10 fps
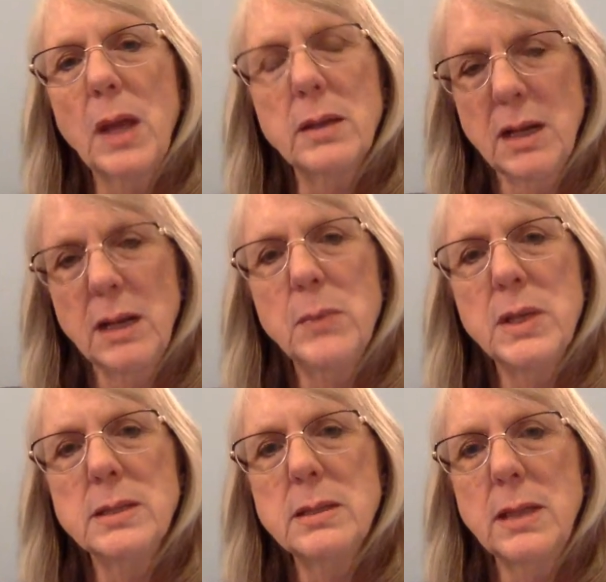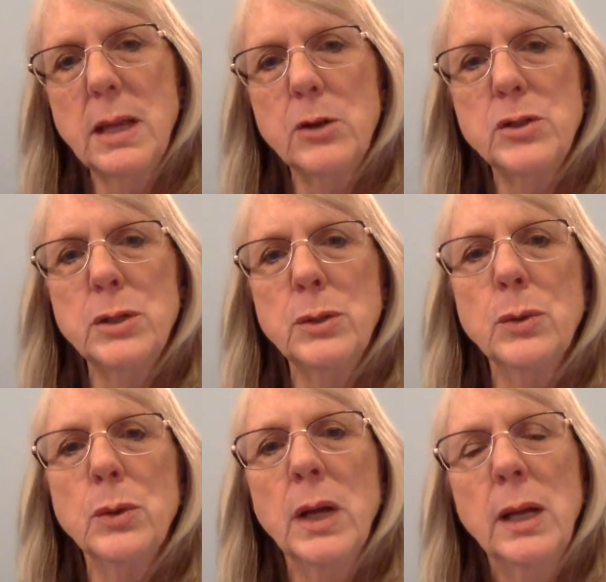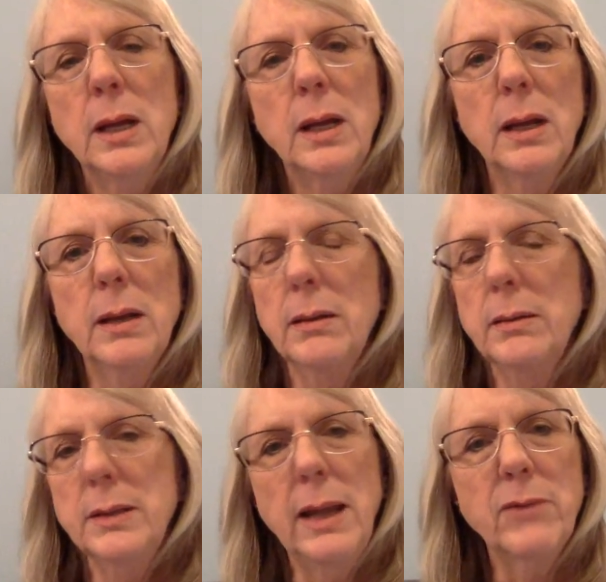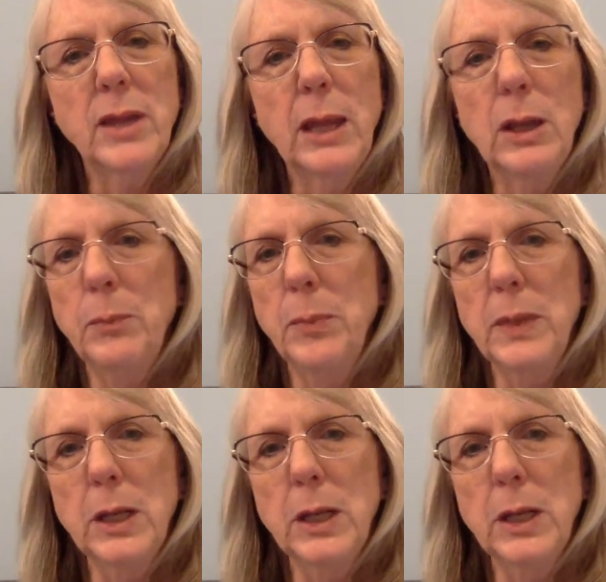assignments that are due, navigate,